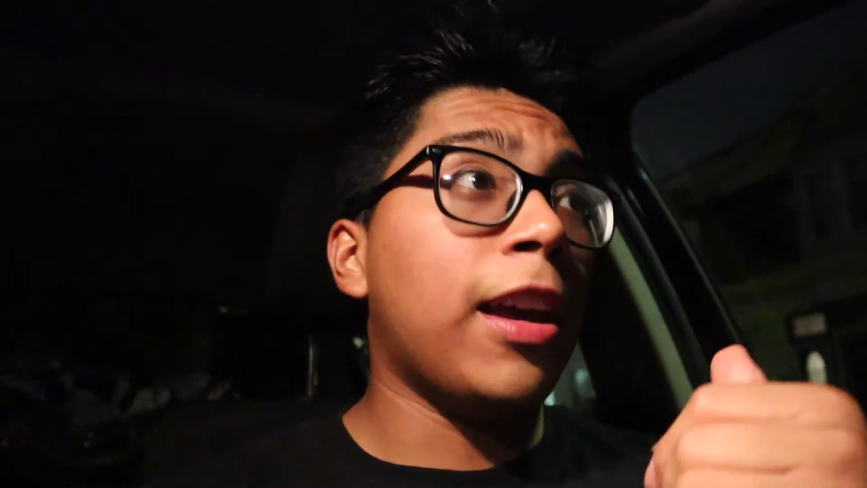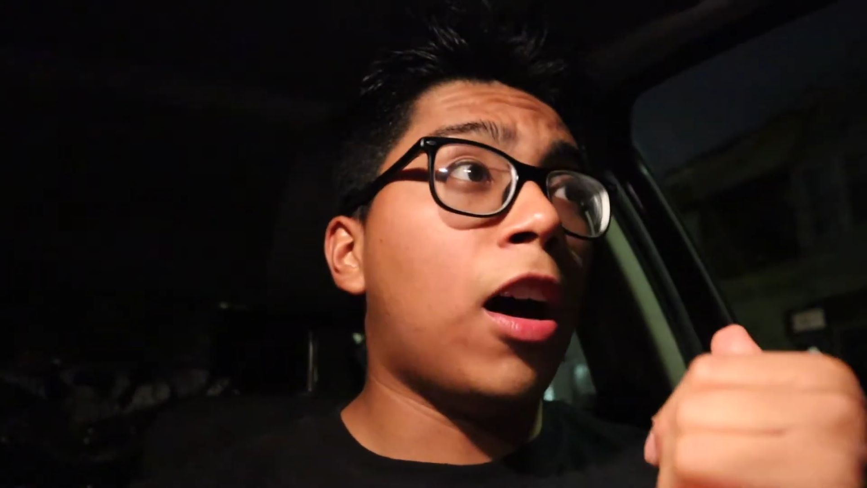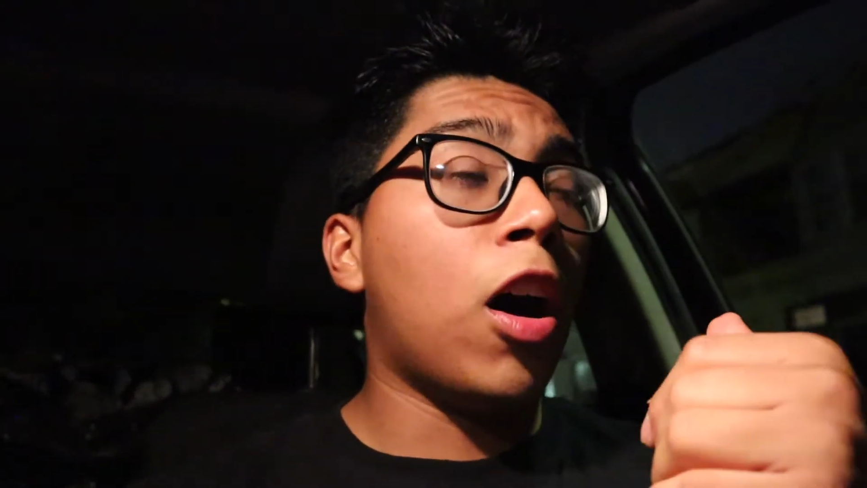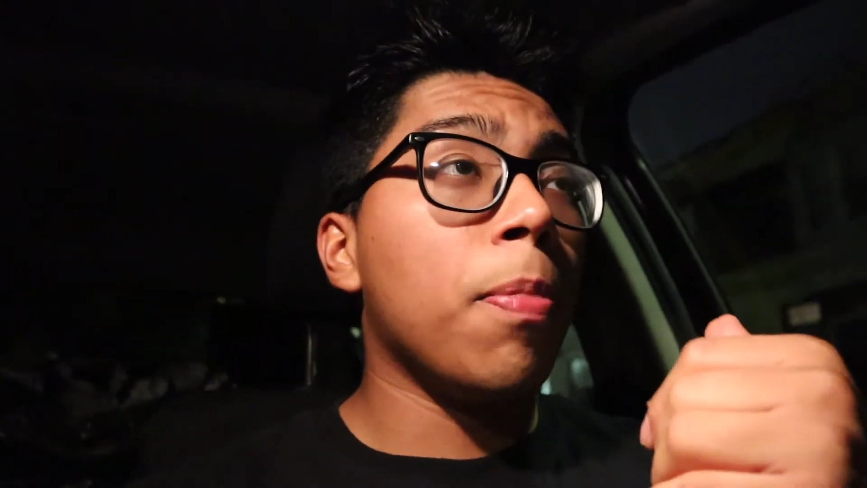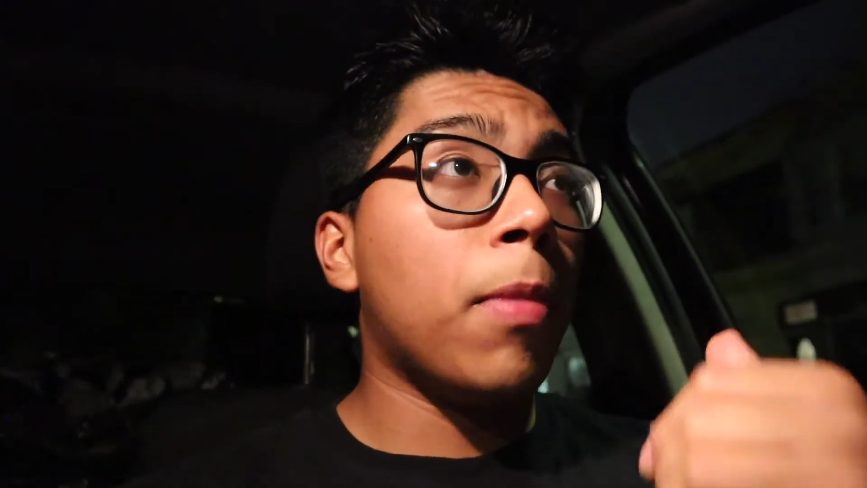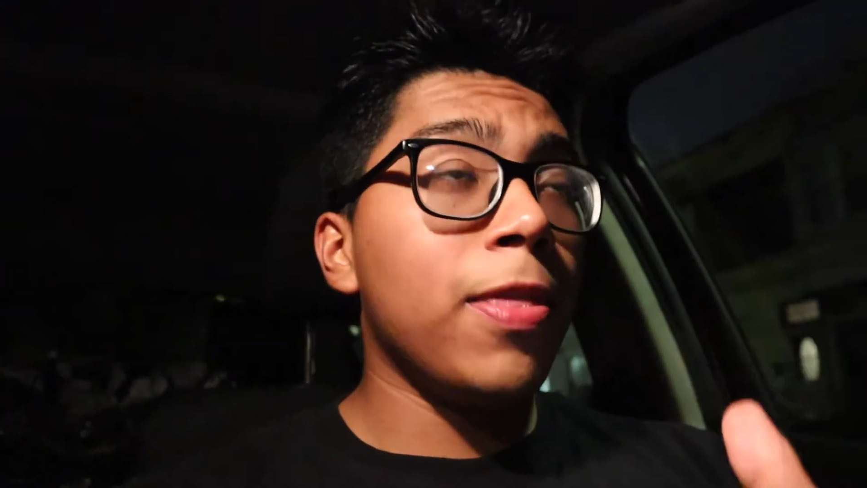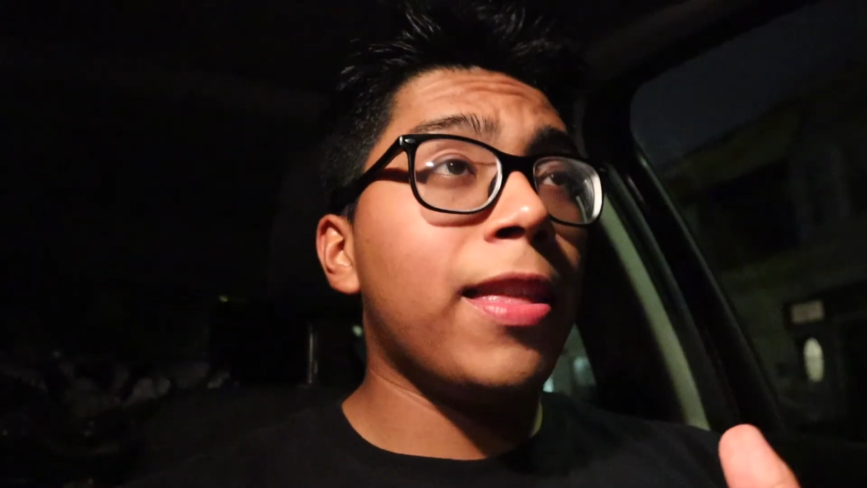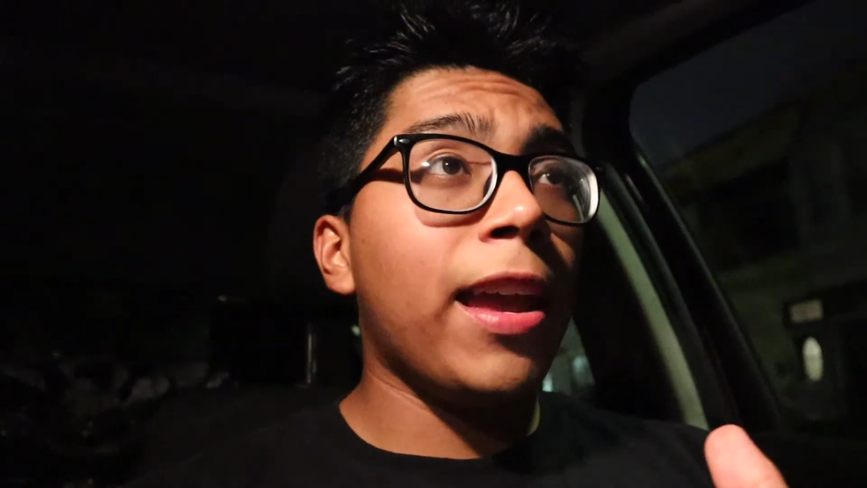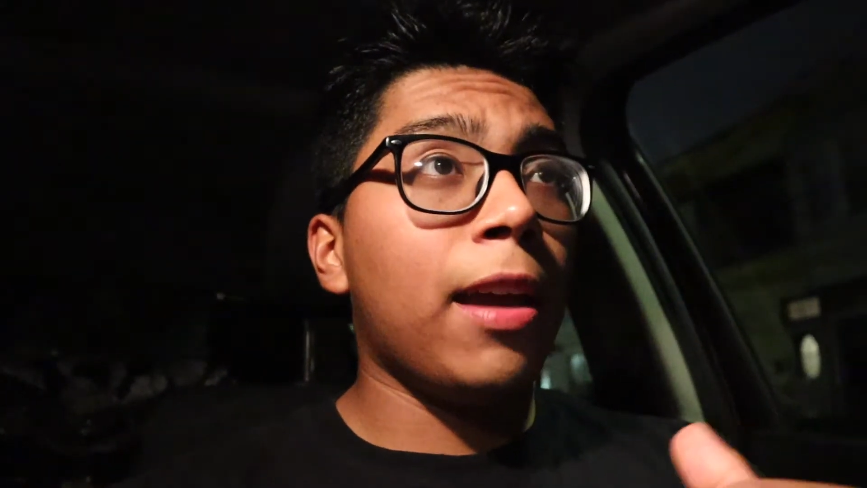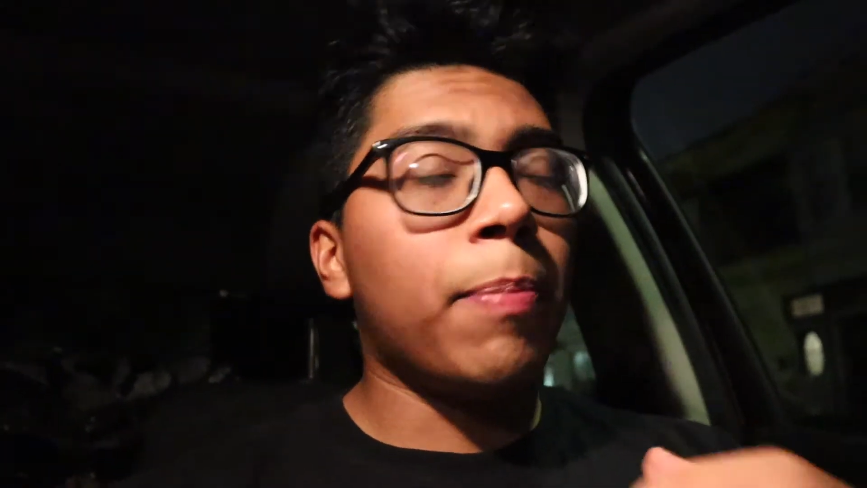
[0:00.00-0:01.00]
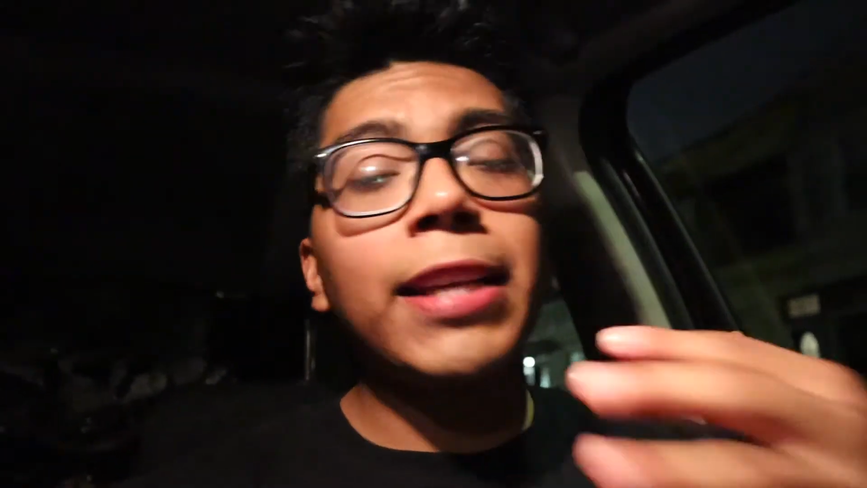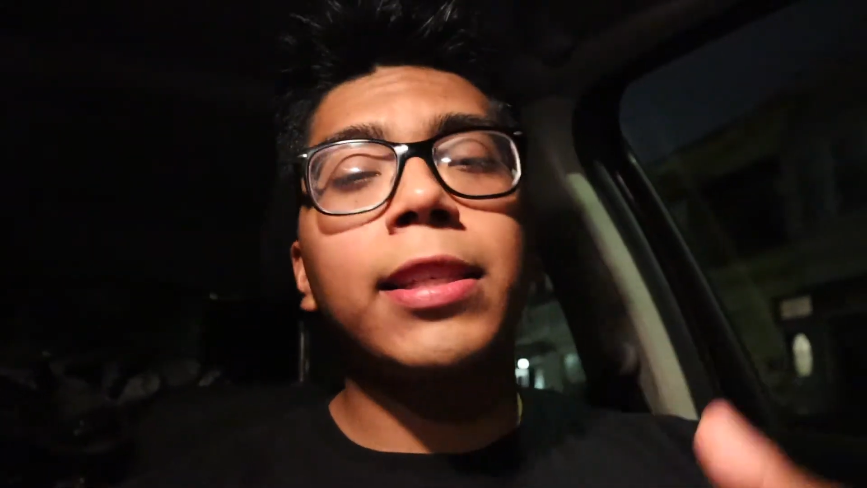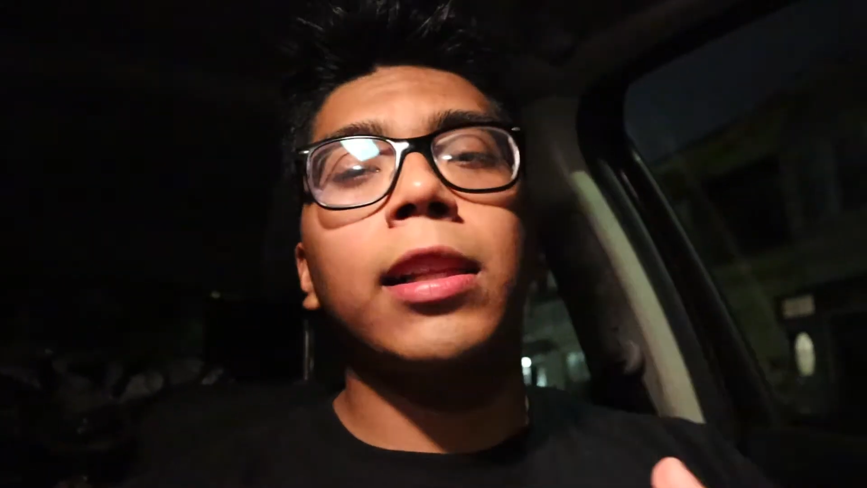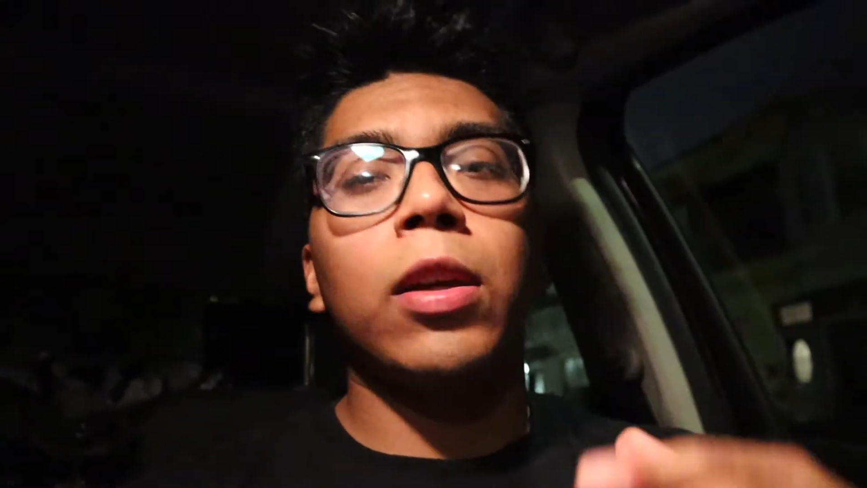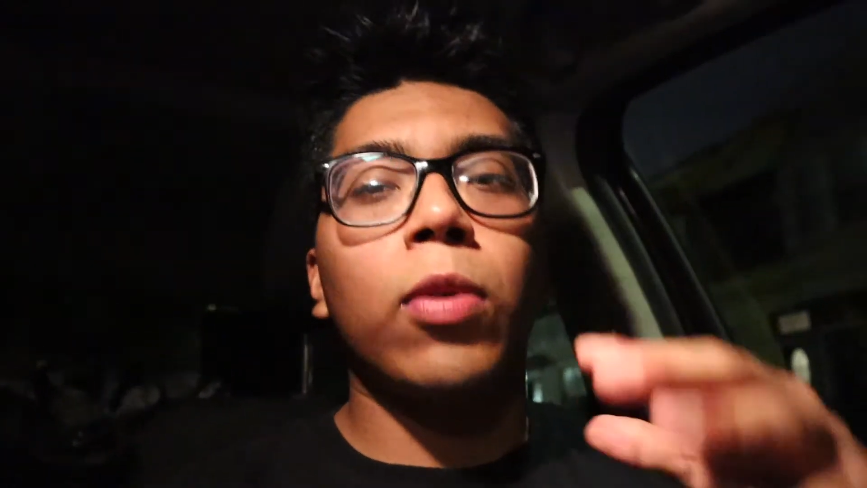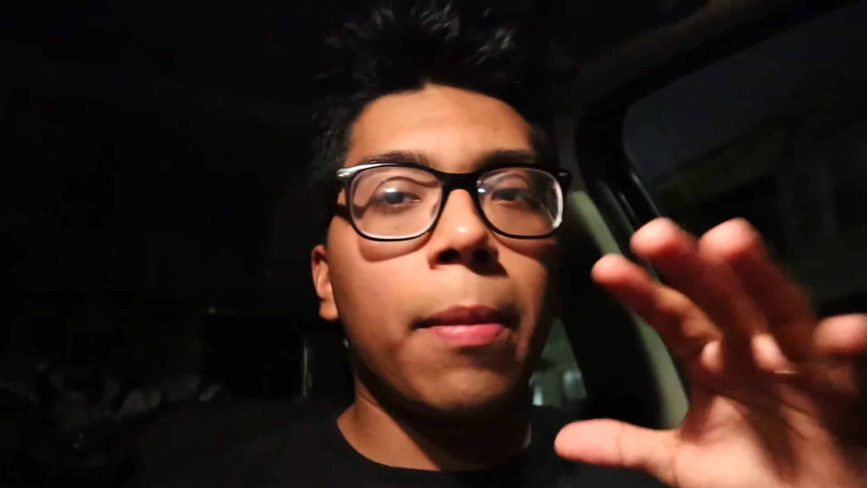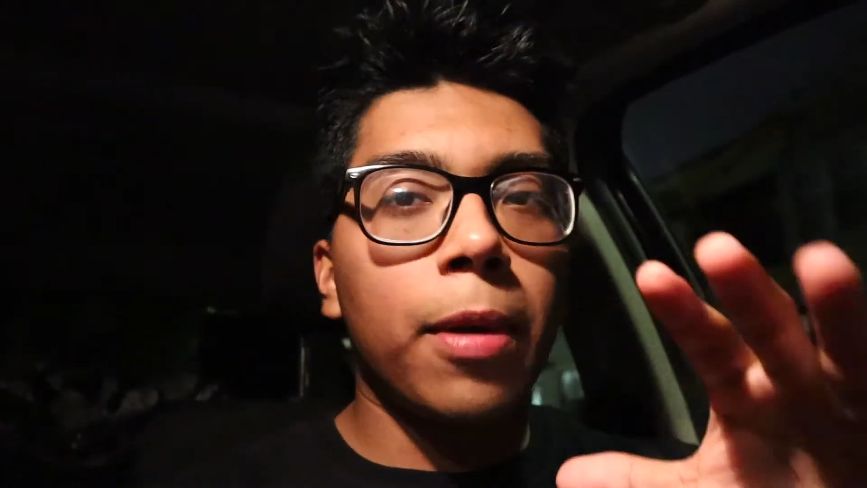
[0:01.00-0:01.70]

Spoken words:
on Monday, basically what I'm